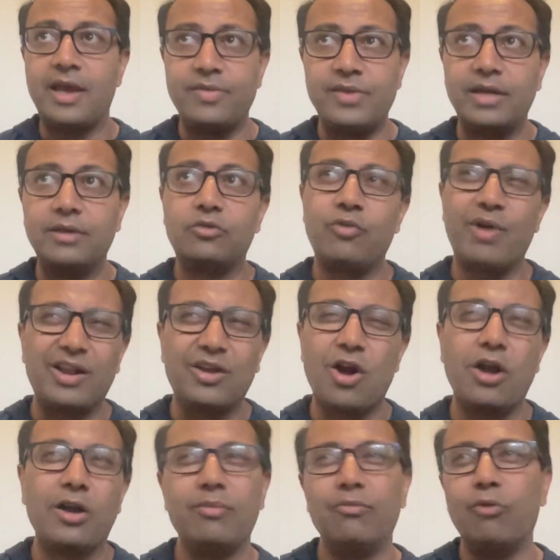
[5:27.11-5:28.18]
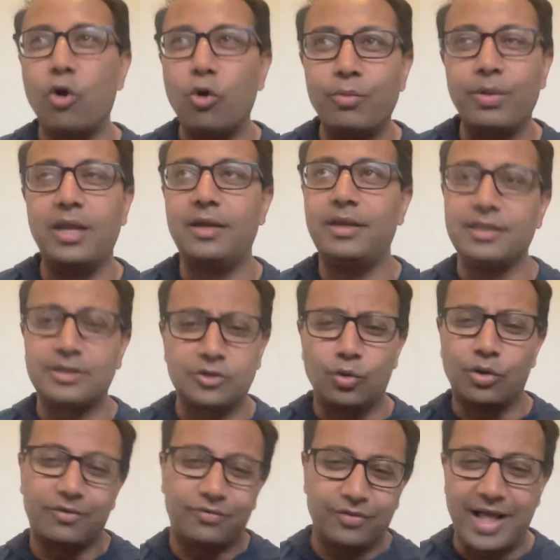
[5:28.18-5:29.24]
And then credit card enrollment is
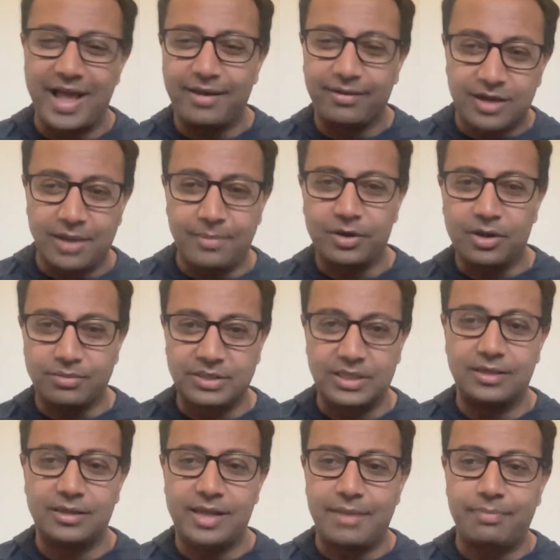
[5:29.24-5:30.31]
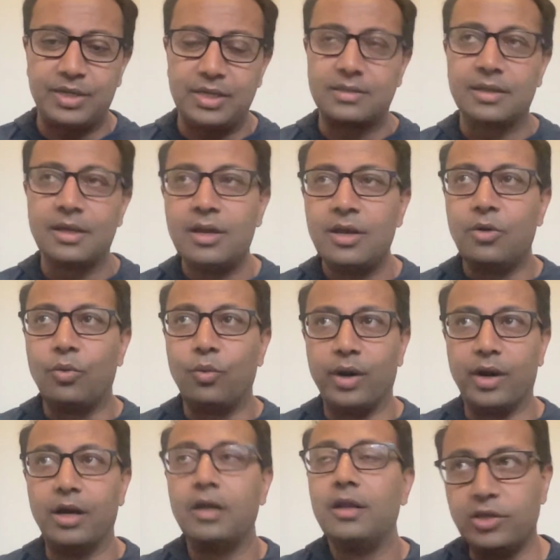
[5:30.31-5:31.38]
sort of comes into that piece
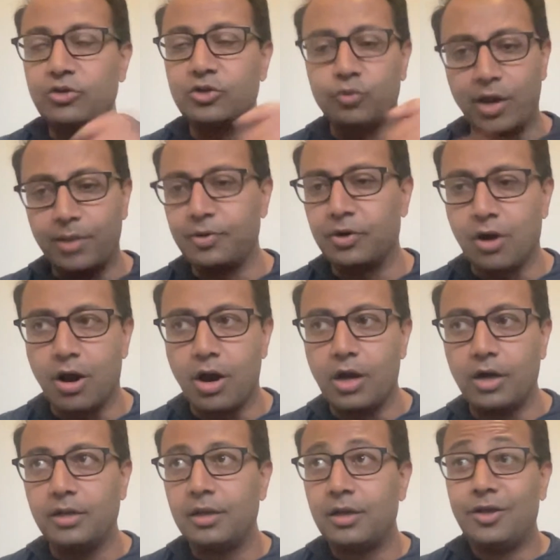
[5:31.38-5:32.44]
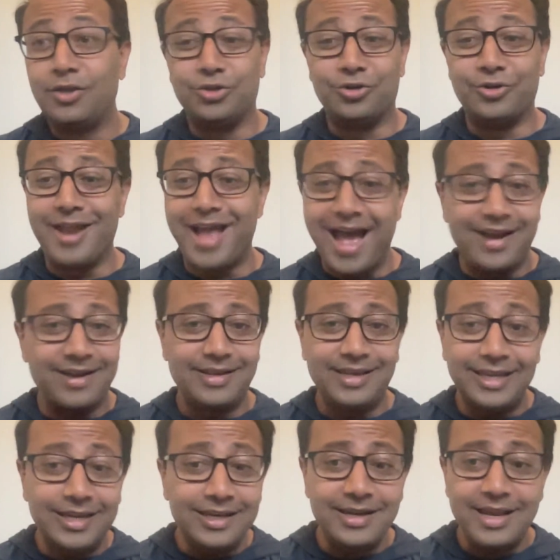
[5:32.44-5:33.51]
where you swipe your card, you're not
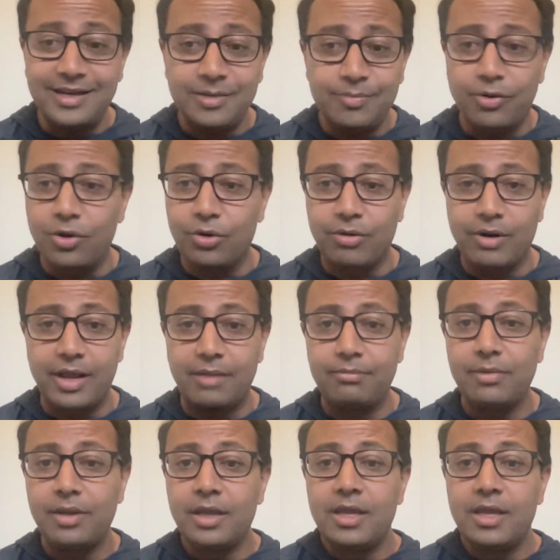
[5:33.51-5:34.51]
in any program,